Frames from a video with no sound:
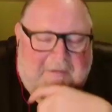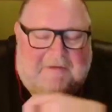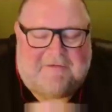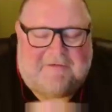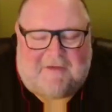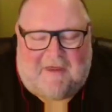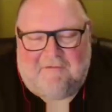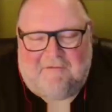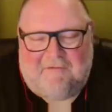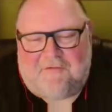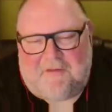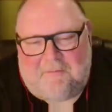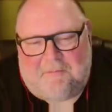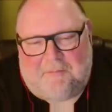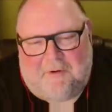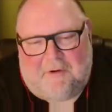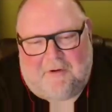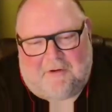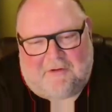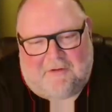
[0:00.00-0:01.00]
I'm excited for
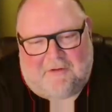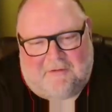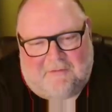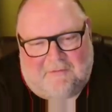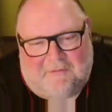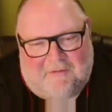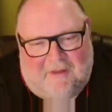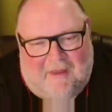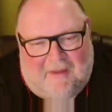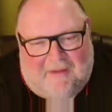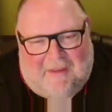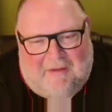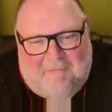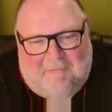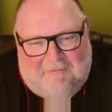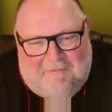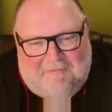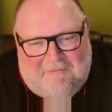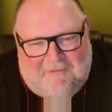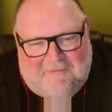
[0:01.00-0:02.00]
the book. I
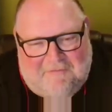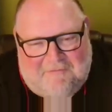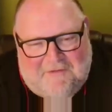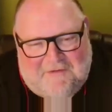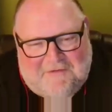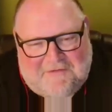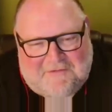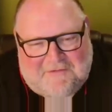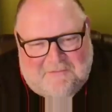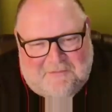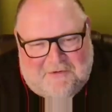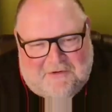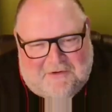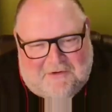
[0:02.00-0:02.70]
can't wait for you to finish the